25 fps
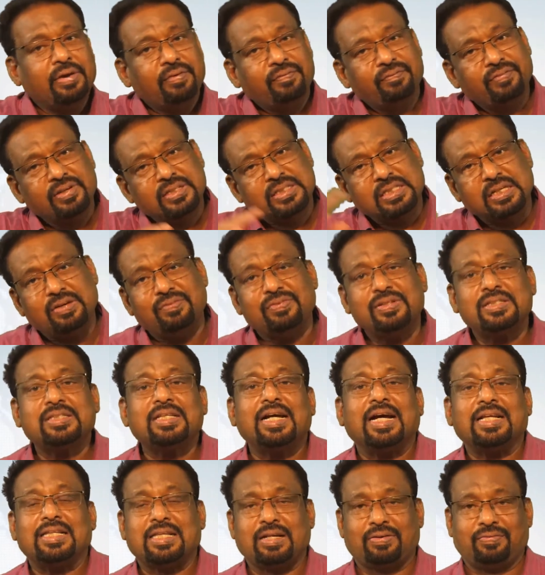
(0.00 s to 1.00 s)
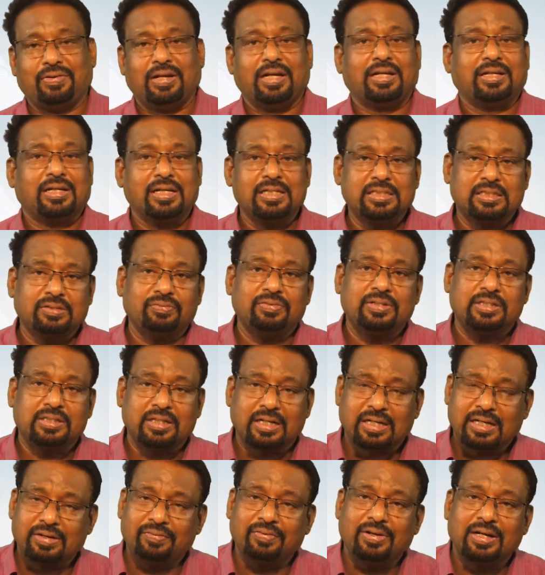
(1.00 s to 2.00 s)
vis-a-vis the other vehicles which
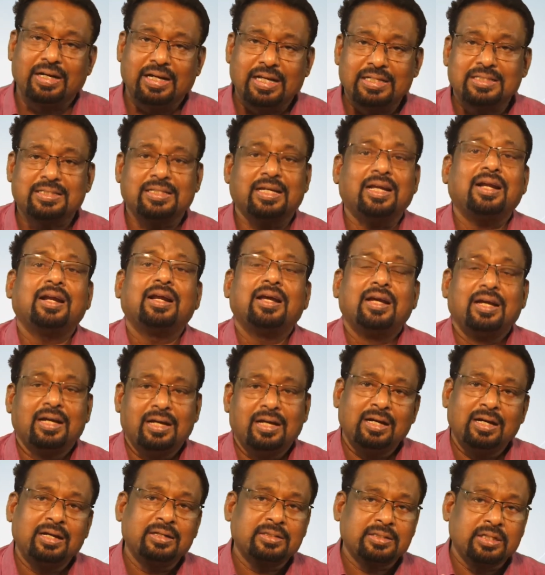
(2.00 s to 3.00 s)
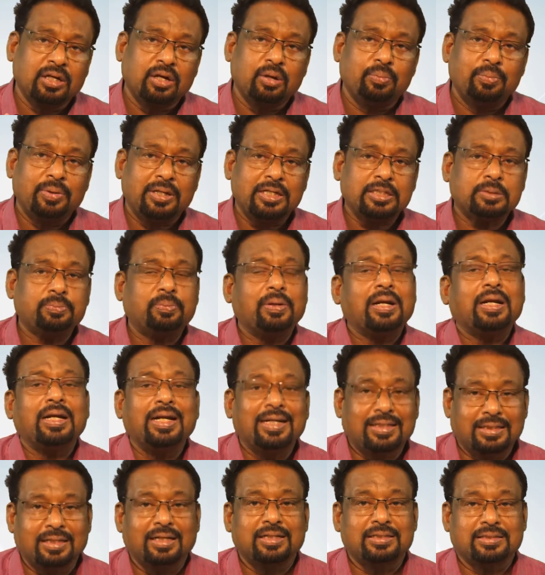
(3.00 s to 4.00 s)
are giving lesser kilometers per
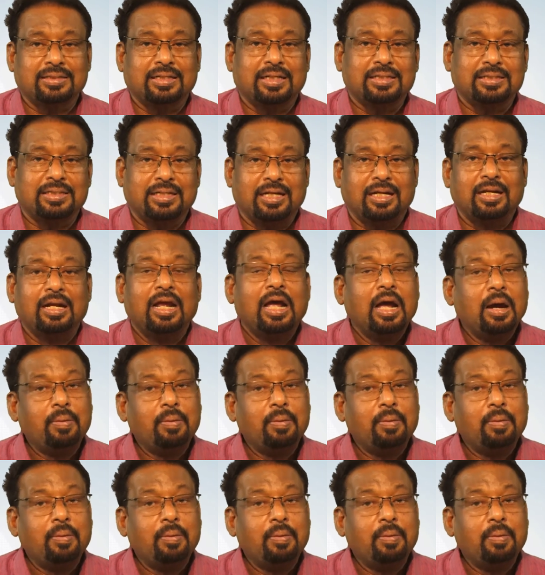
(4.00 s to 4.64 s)
liter is concerned.